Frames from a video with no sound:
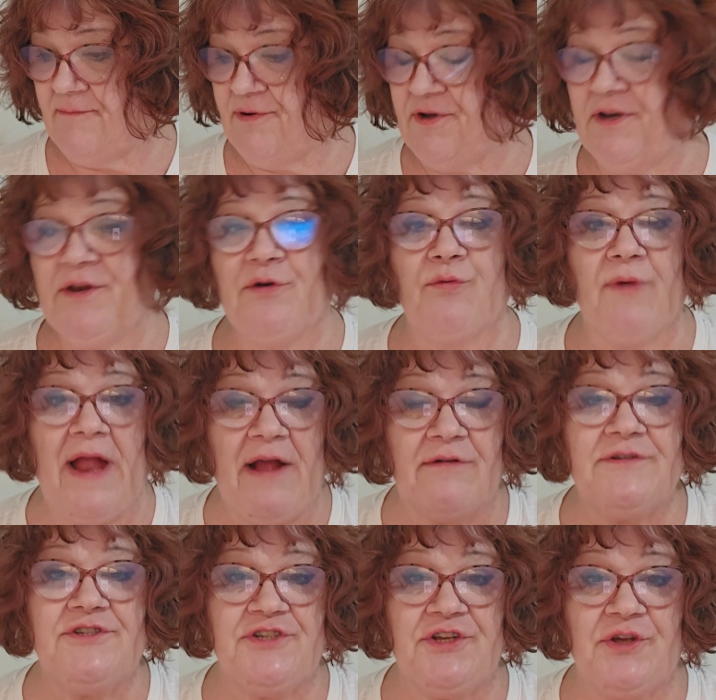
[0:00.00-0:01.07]
it
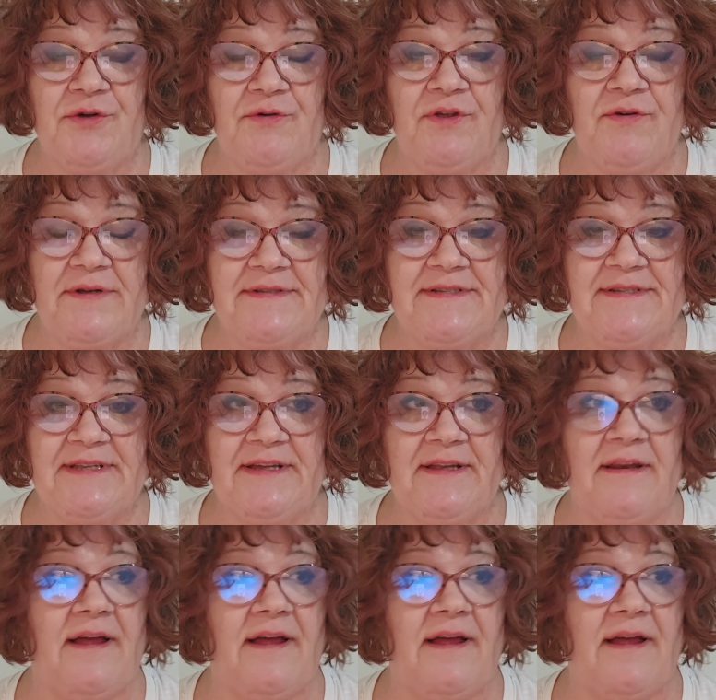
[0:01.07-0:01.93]
around you. You can sit,